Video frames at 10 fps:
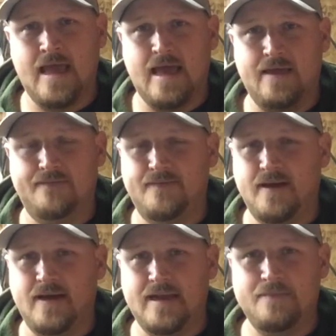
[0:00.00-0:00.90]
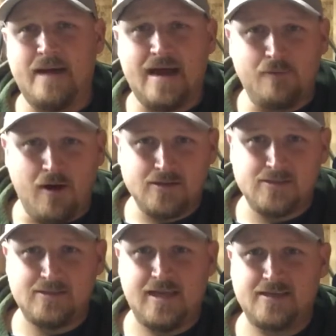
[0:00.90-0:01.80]
If anybody
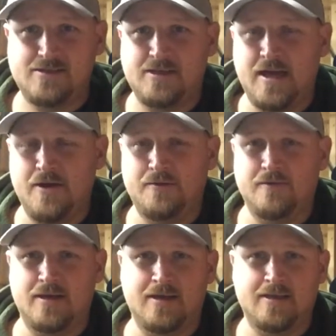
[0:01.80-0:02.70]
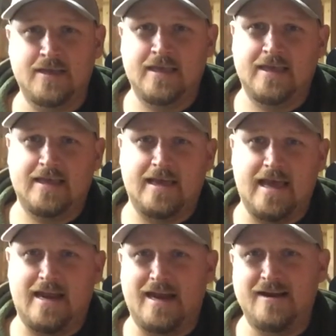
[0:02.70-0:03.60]
watches this, I hear
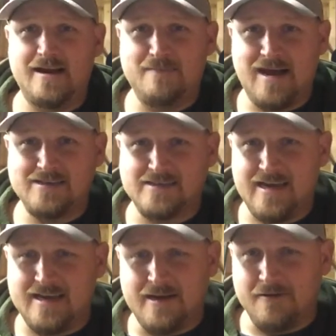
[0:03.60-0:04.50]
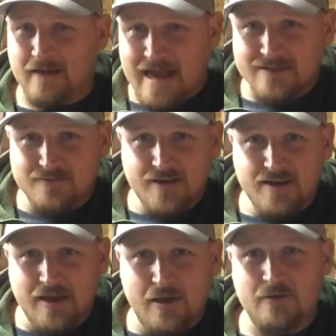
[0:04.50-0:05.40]
everybody say, like the
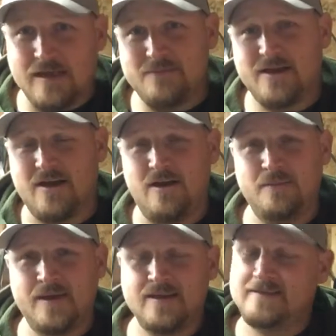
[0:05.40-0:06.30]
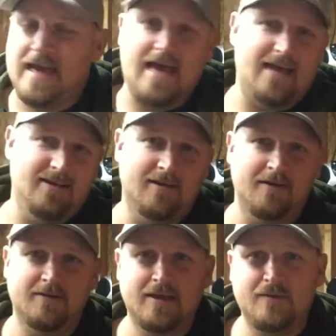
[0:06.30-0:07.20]
video, leave me comments. If
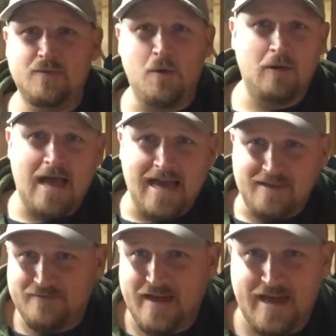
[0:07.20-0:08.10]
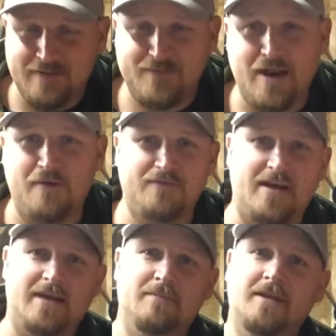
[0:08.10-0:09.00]
you want to like it, fine. If you don't, fine.